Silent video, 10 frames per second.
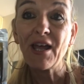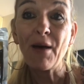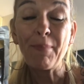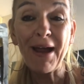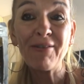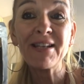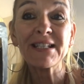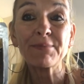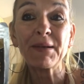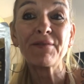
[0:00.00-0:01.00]
Apparently
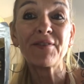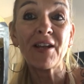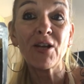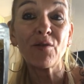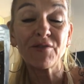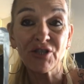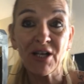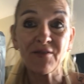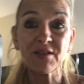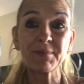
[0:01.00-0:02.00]
this has been flying off the
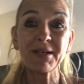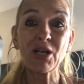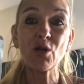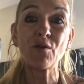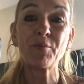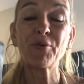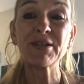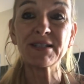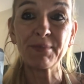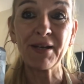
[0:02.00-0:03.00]
shelves. There's been a lot of
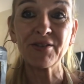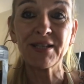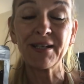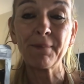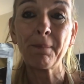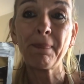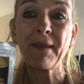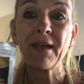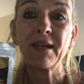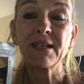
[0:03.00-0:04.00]
press about it.
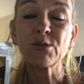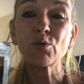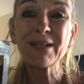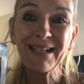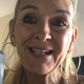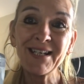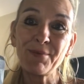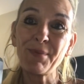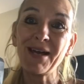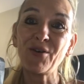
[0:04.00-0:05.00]
It's called
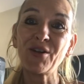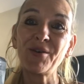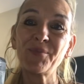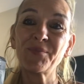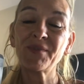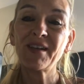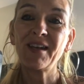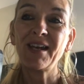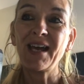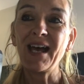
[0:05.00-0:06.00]
Inulin Powder,
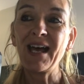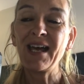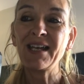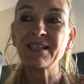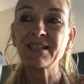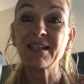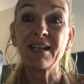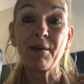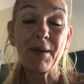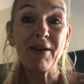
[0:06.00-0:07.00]
and
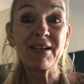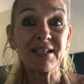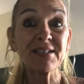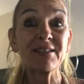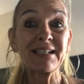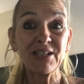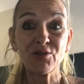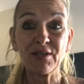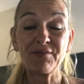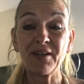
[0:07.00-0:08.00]
apparently it does
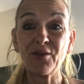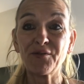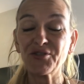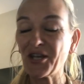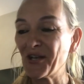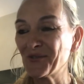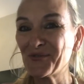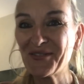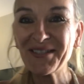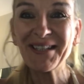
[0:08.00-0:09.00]
literally fly off the
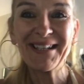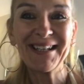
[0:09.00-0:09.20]
shelves.